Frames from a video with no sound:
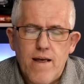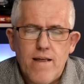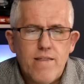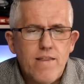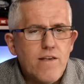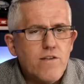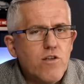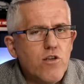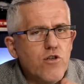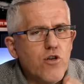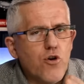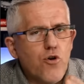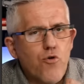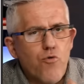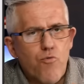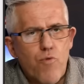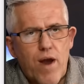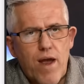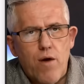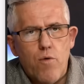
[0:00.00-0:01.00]
This is a
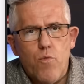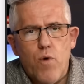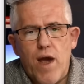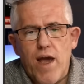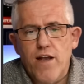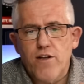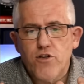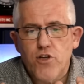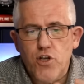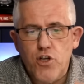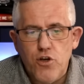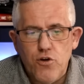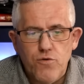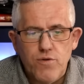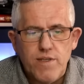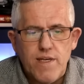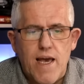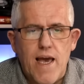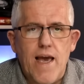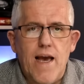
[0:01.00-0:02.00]
great way to
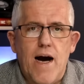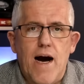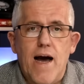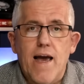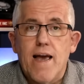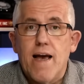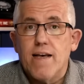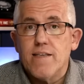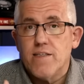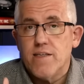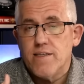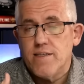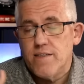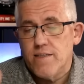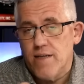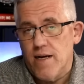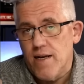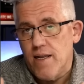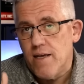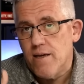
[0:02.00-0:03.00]
use AI as a
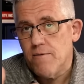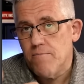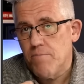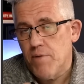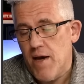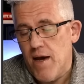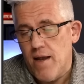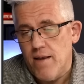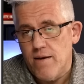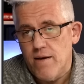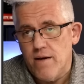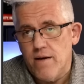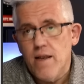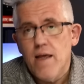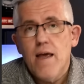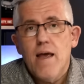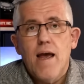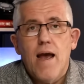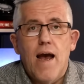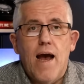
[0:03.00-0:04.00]
study companion
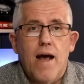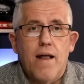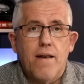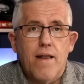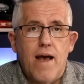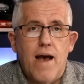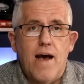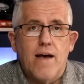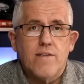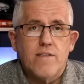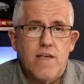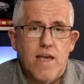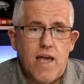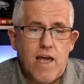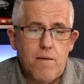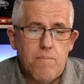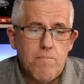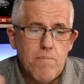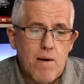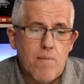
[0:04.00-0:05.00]
and as
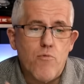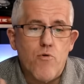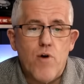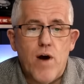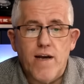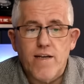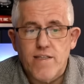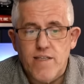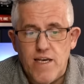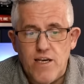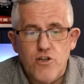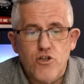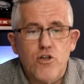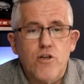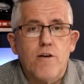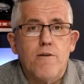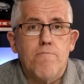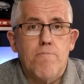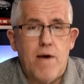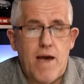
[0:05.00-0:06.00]
a memorization
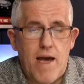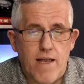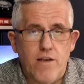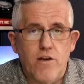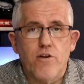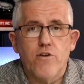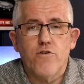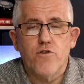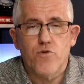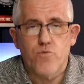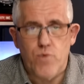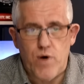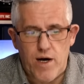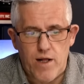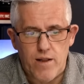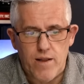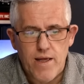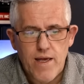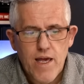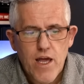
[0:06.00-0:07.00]
companion as
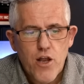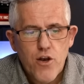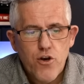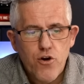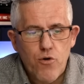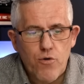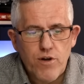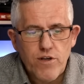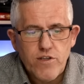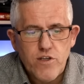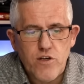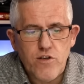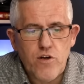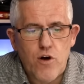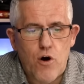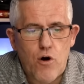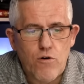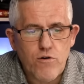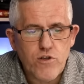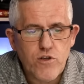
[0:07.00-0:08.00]
well. Notice
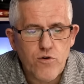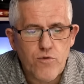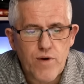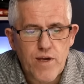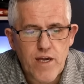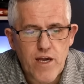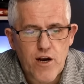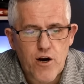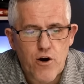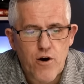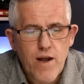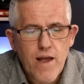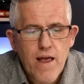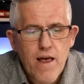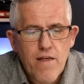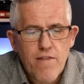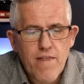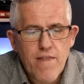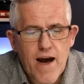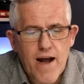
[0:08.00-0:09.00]
also here
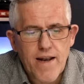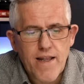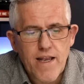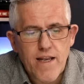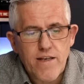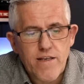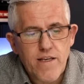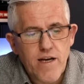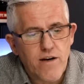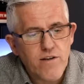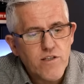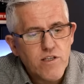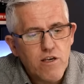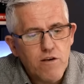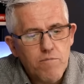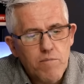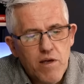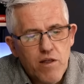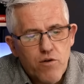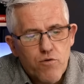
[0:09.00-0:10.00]
that it does
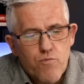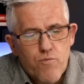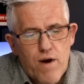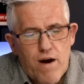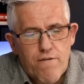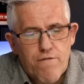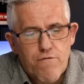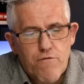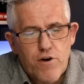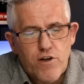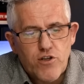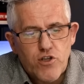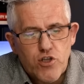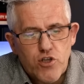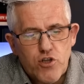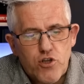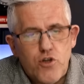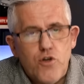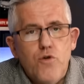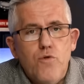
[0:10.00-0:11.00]
give me the reference
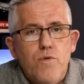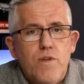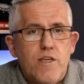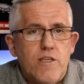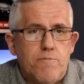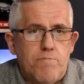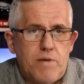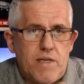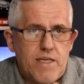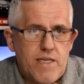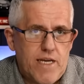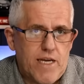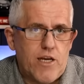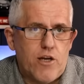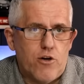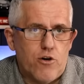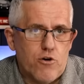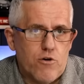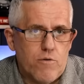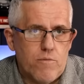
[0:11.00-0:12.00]
to this
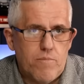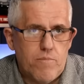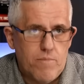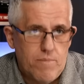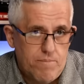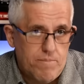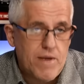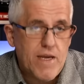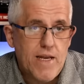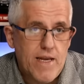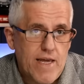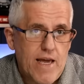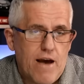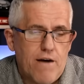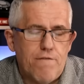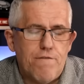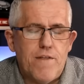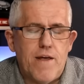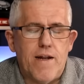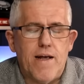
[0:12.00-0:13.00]
particular
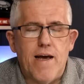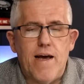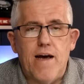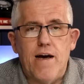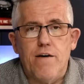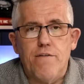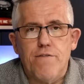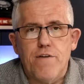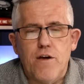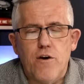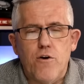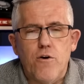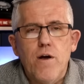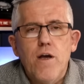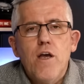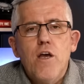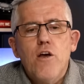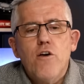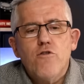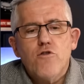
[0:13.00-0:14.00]
PDF that I have here.
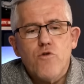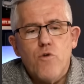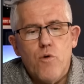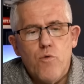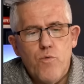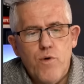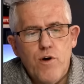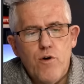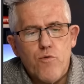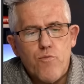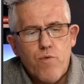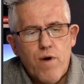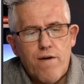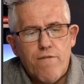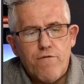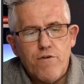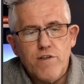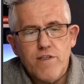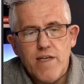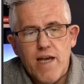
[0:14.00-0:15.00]
So it will
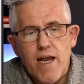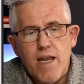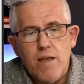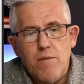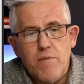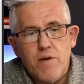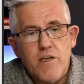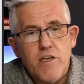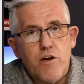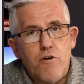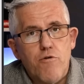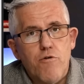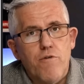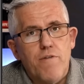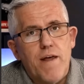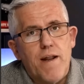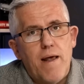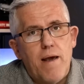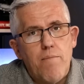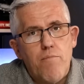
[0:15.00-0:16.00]
reference any material
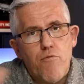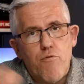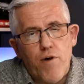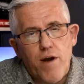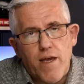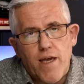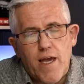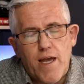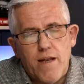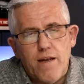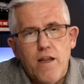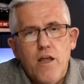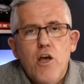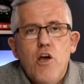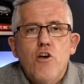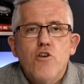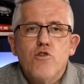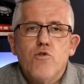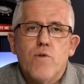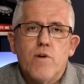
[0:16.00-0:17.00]
that I bring in.
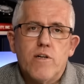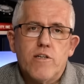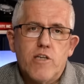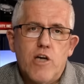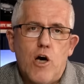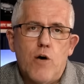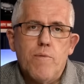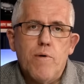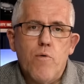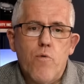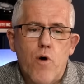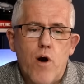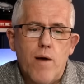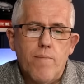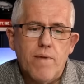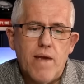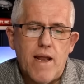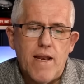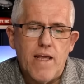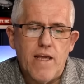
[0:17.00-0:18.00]
So it'll tell me where
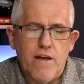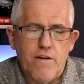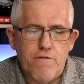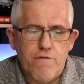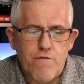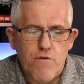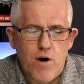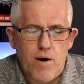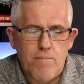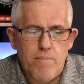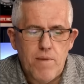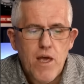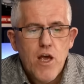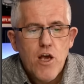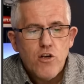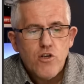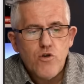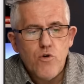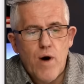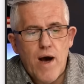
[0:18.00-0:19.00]
I'm getting it from.
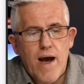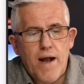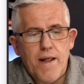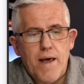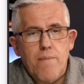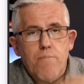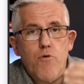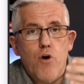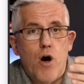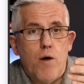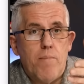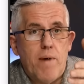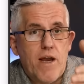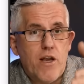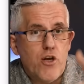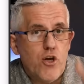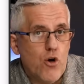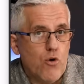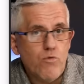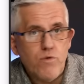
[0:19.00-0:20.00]
So had I brought my
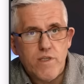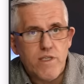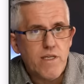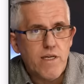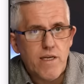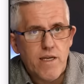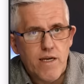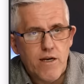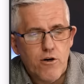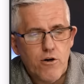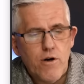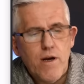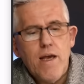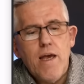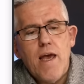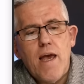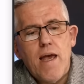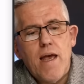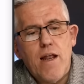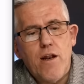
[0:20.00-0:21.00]
notes in here
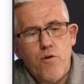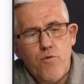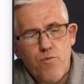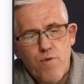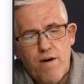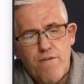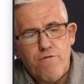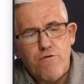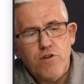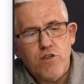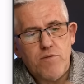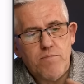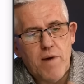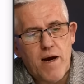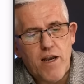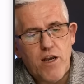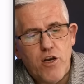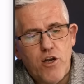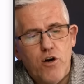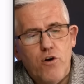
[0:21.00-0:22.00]
and it referenced
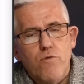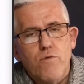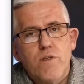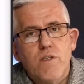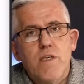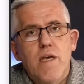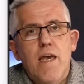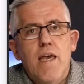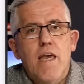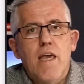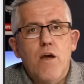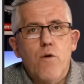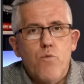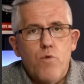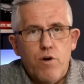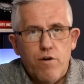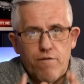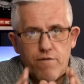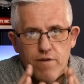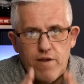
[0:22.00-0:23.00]
my notes, it
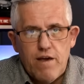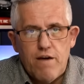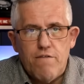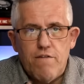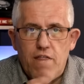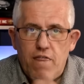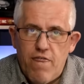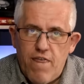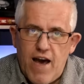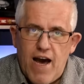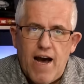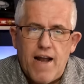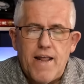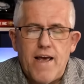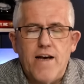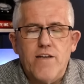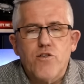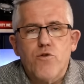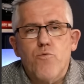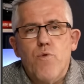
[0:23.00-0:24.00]
would have given that
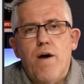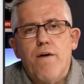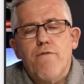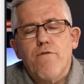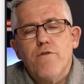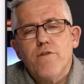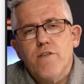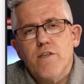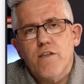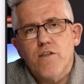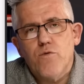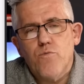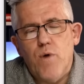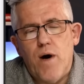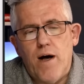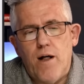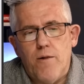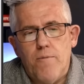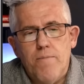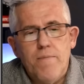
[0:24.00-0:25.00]
as a reference as
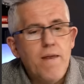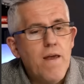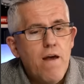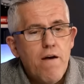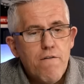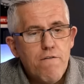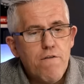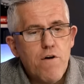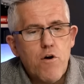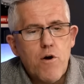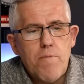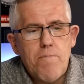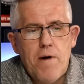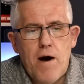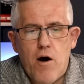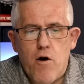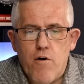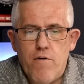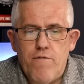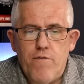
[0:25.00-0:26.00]
well very
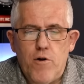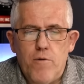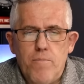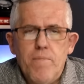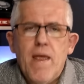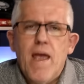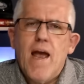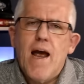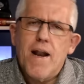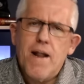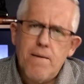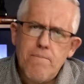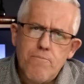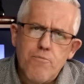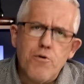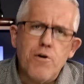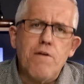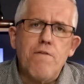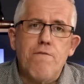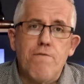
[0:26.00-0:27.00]
powerful. And I'm
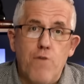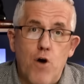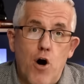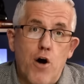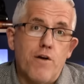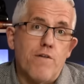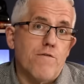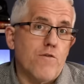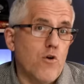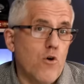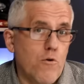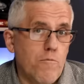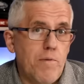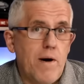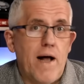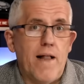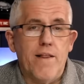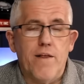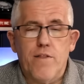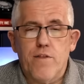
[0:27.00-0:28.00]
pretty fond of
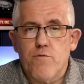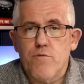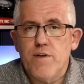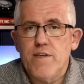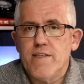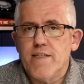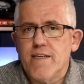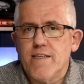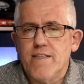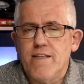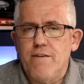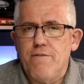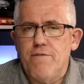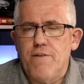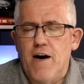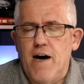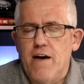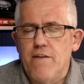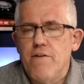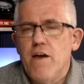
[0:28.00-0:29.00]
Copilot
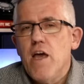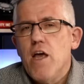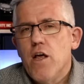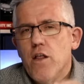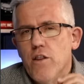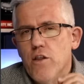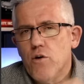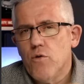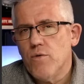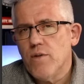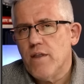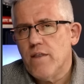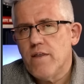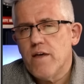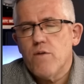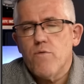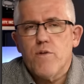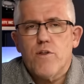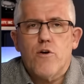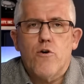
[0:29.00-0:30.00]
365. The only
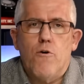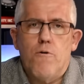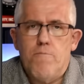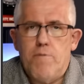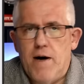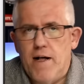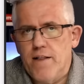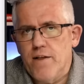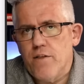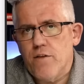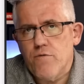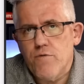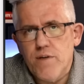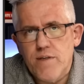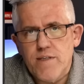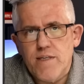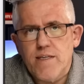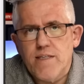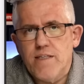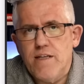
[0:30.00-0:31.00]
thing with Copilot
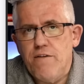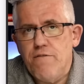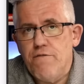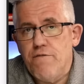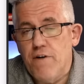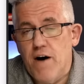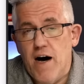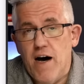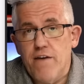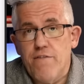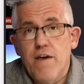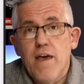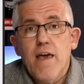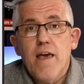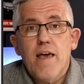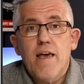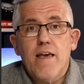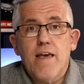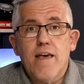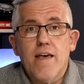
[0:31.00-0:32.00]
365
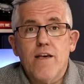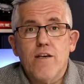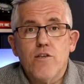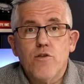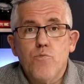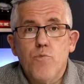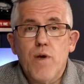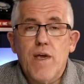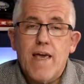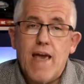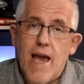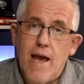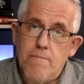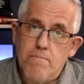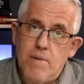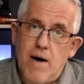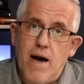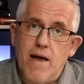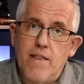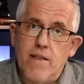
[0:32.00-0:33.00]
is we can't
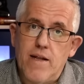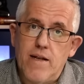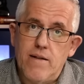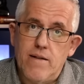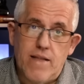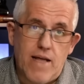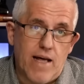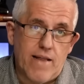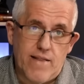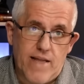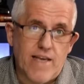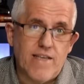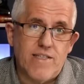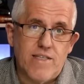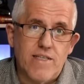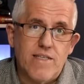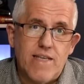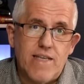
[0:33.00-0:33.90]
buy that, that license